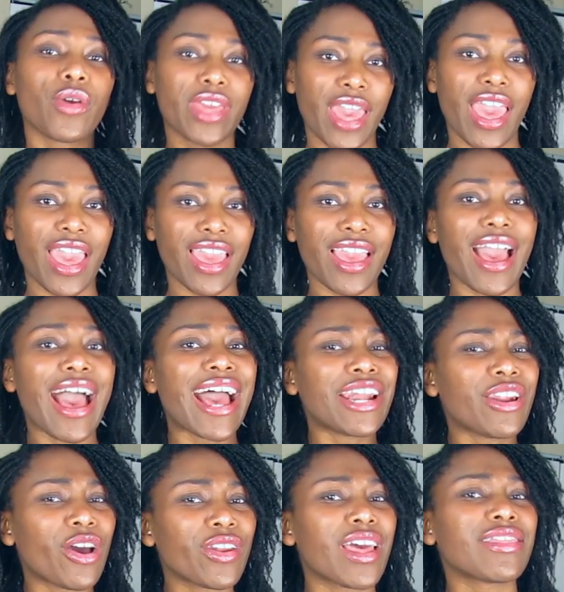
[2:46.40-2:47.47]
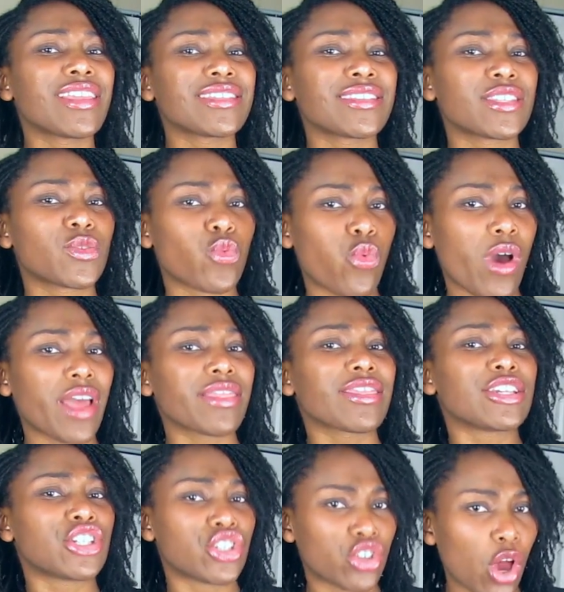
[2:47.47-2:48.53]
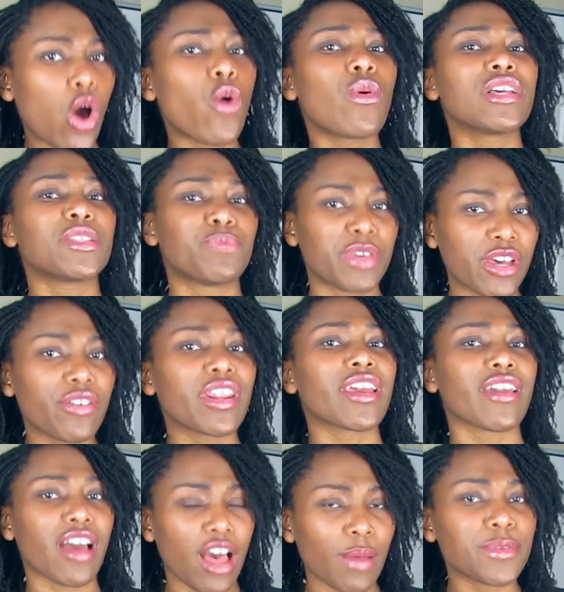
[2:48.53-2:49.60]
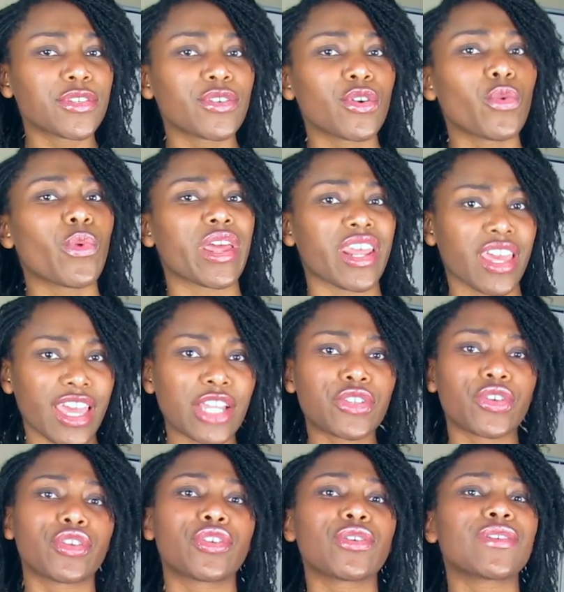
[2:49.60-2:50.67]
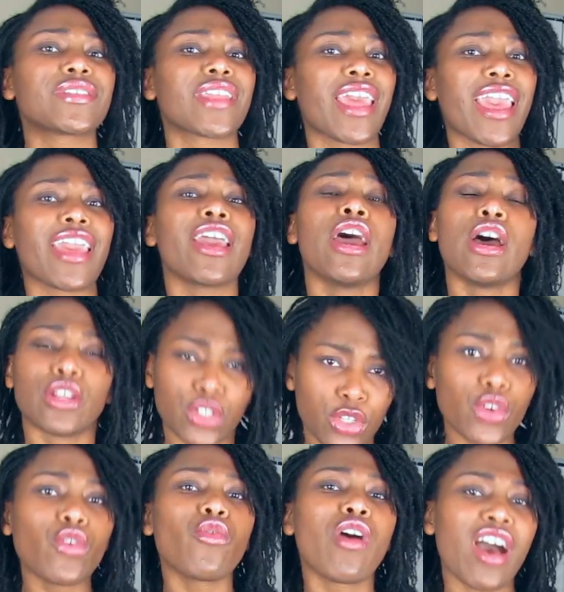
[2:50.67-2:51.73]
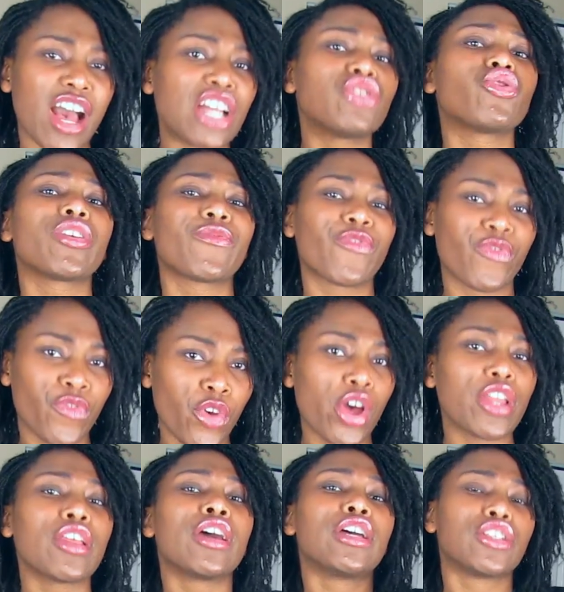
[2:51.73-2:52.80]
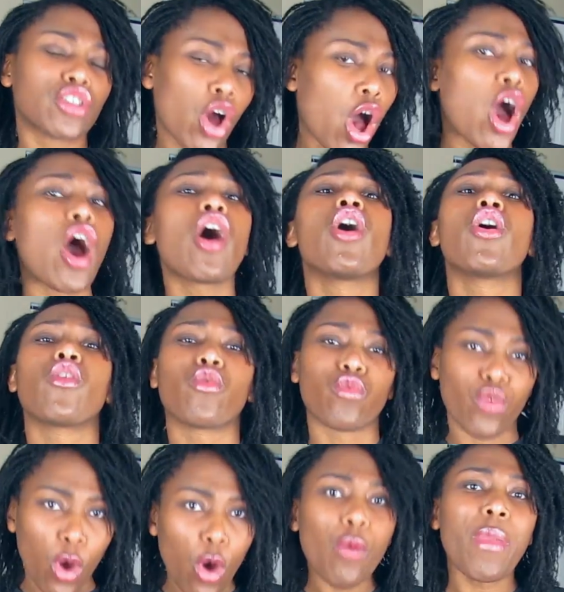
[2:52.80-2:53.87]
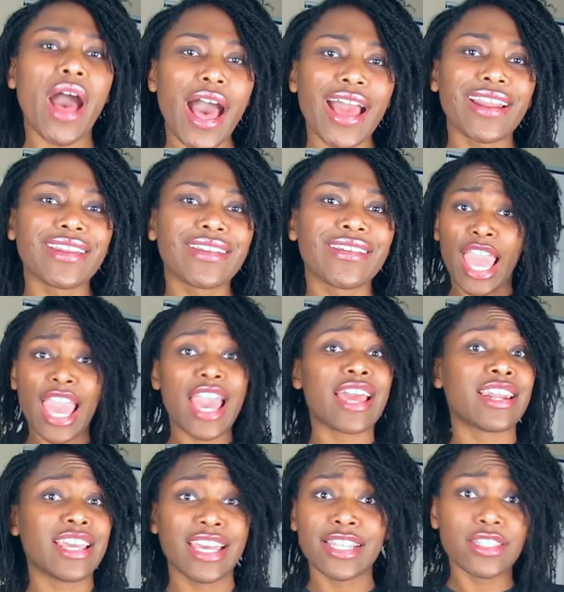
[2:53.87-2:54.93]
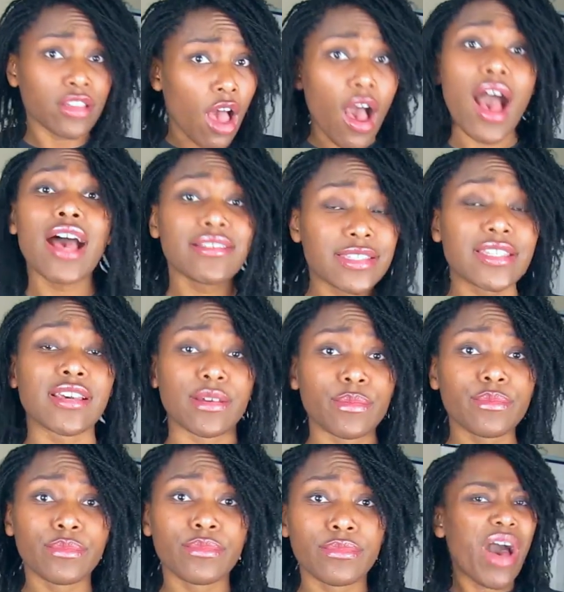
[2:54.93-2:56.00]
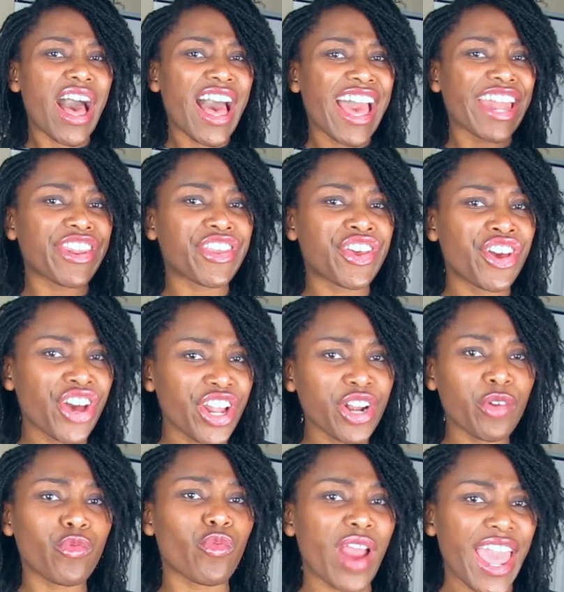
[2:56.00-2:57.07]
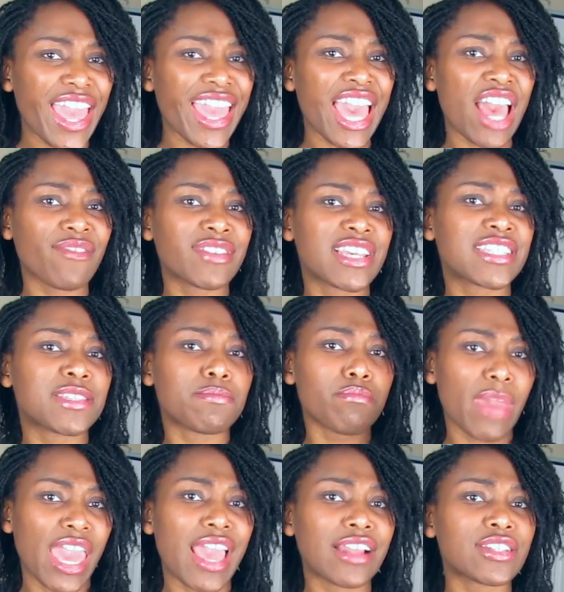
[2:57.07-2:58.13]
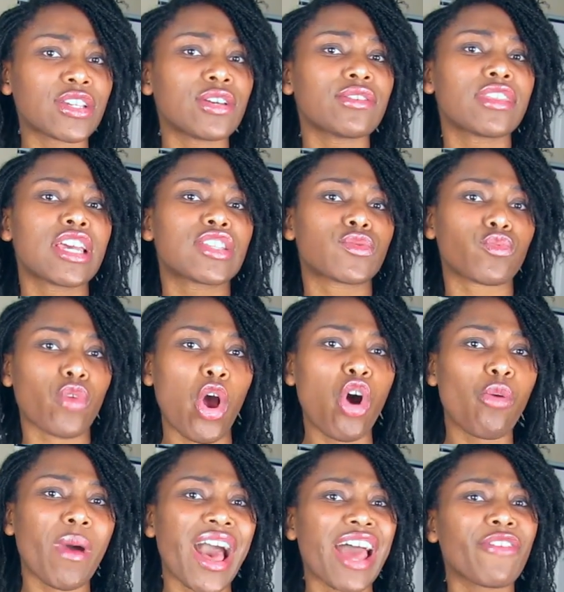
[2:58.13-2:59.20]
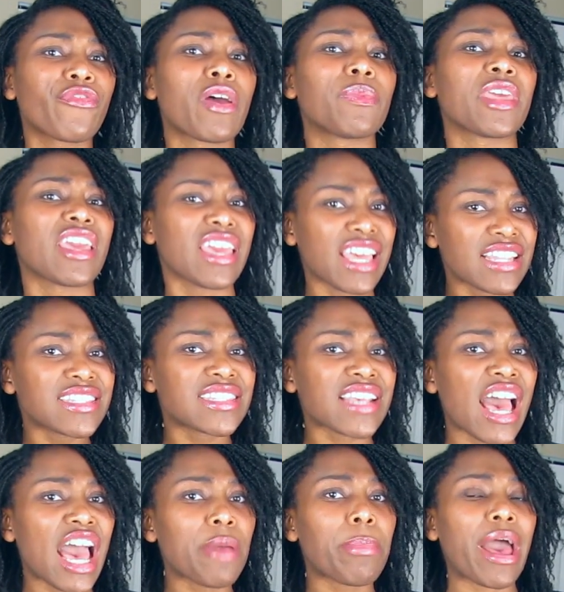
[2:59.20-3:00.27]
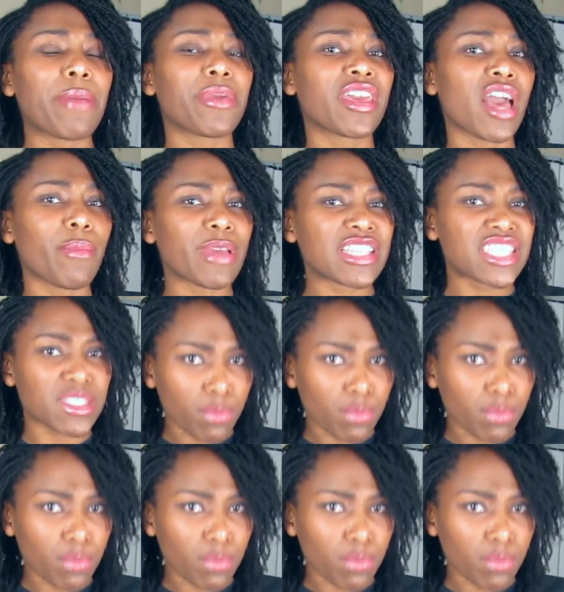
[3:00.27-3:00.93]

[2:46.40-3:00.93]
Okay, I know that this is what the show was building up to when it introduced a 200-foot tall robot, and it's awesome, but couldn't Ray have dismantled this robot from the inside by becoming